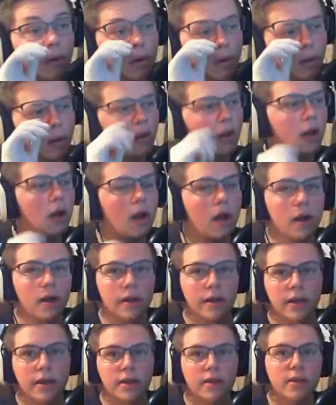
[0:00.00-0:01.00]
get
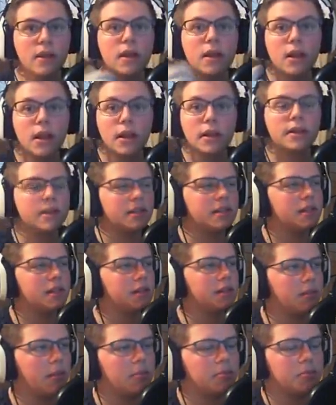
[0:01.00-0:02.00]
the
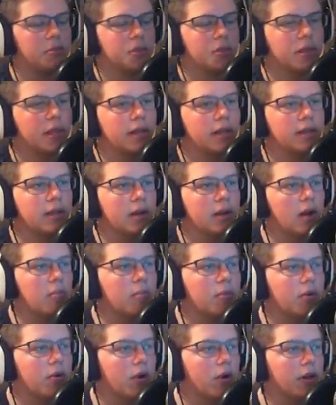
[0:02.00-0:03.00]
collecting system. I'm just going to
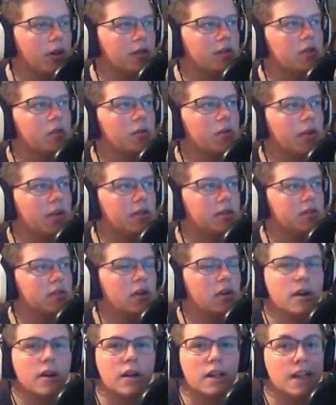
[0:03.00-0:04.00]
get that up and running so
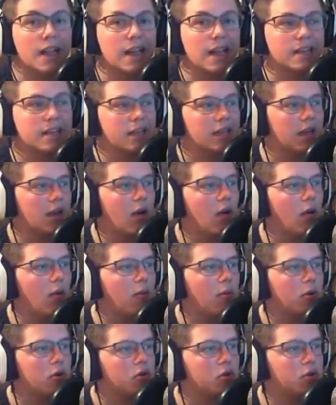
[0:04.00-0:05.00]
we can start
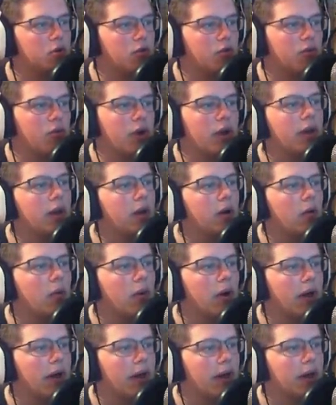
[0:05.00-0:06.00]
collecting almost
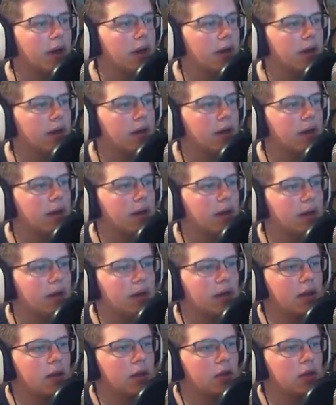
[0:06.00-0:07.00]
right away.
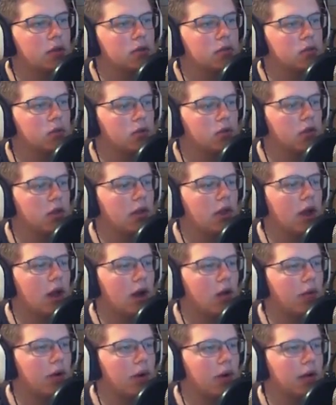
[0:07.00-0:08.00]
So
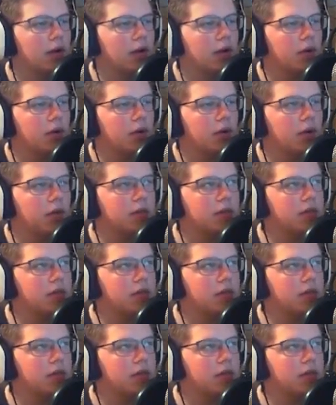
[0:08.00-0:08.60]
I think how we're going to